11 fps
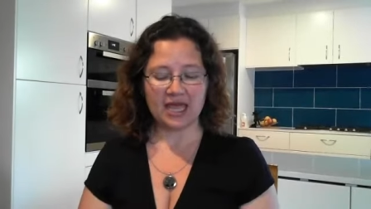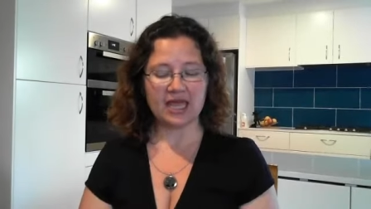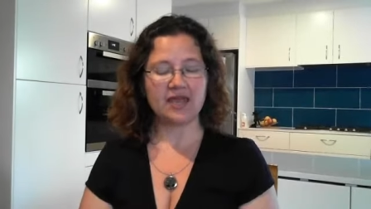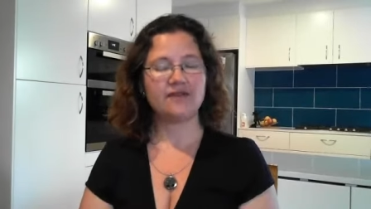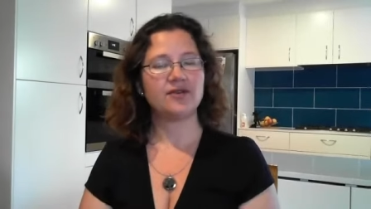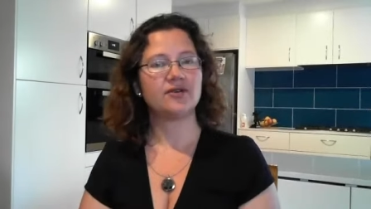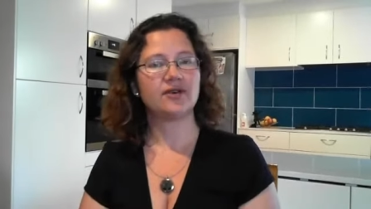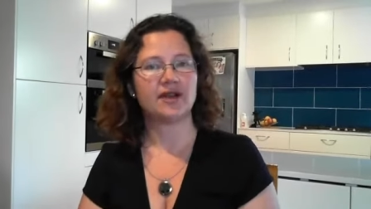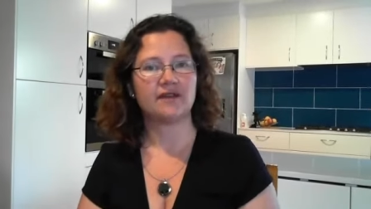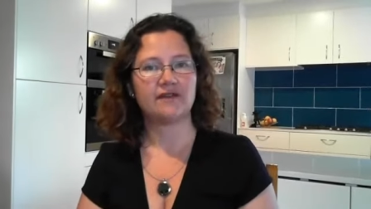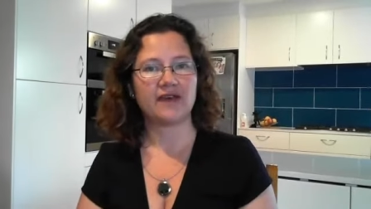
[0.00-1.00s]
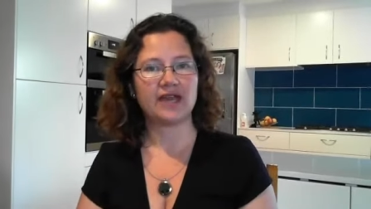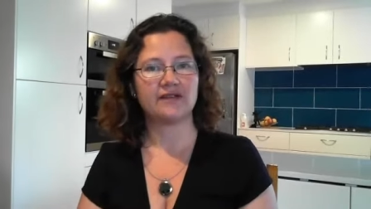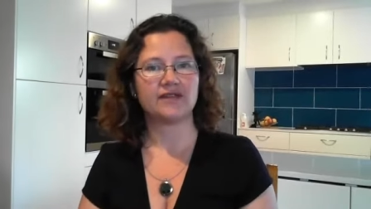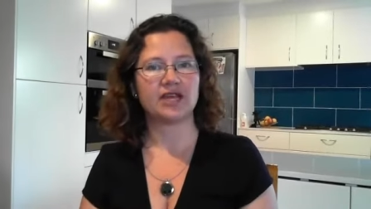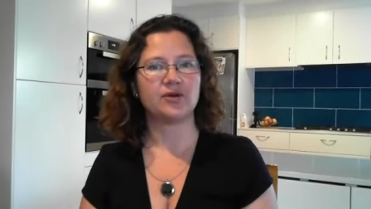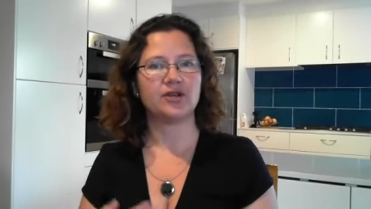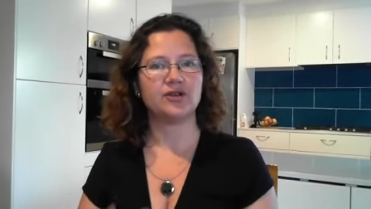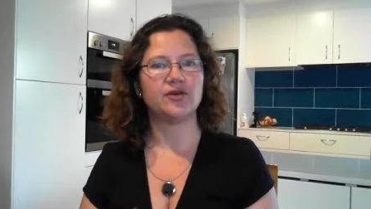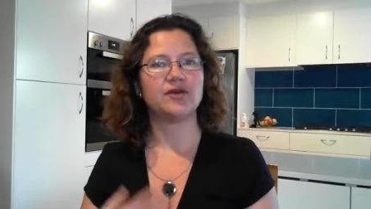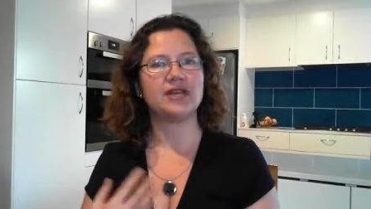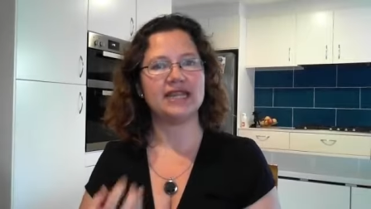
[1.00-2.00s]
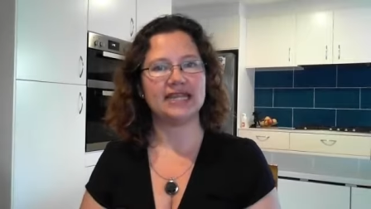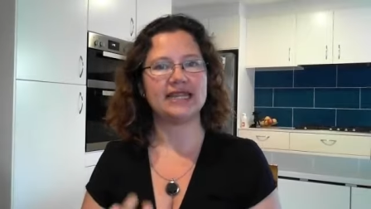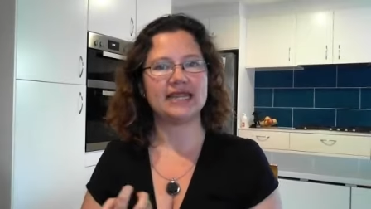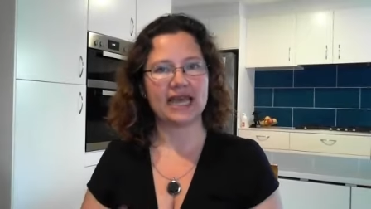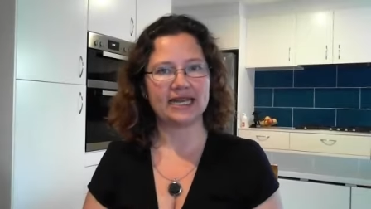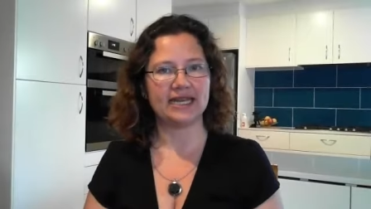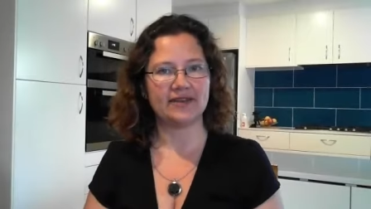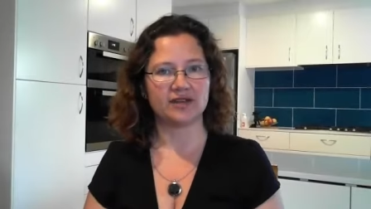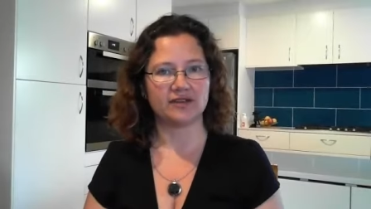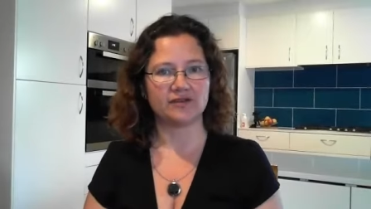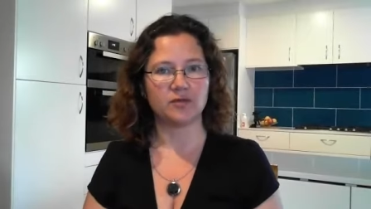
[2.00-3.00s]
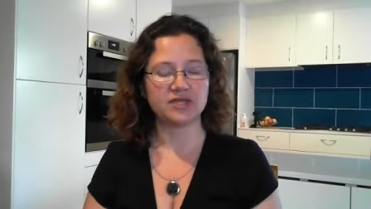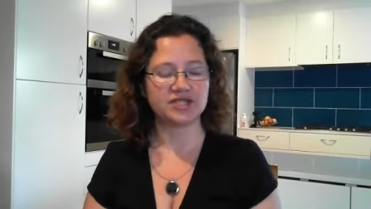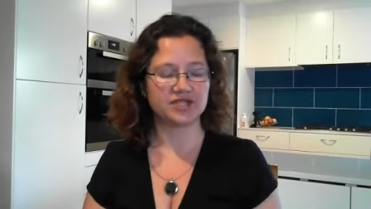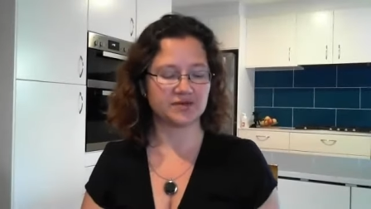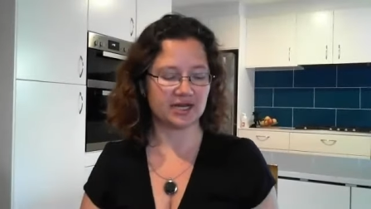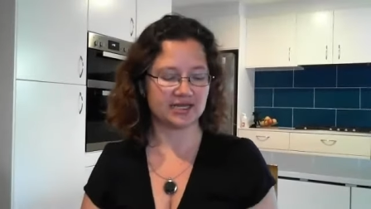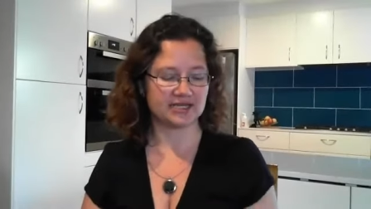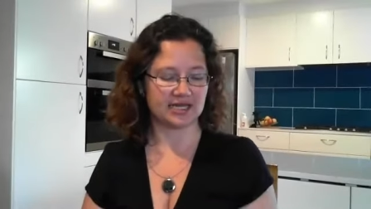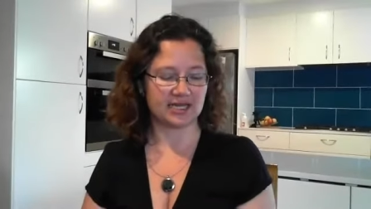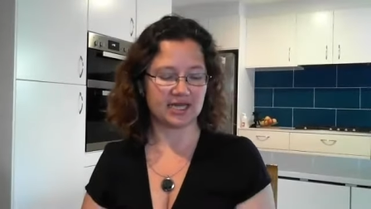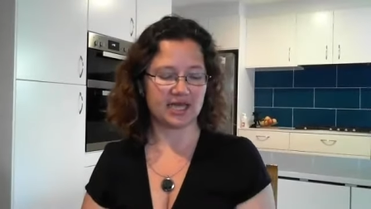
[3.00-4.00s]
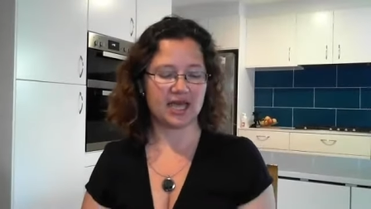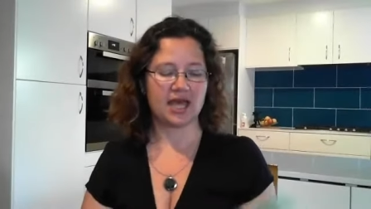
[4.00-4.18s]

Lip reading: If you're not a fan of that, or you don't need that level of moisturizing,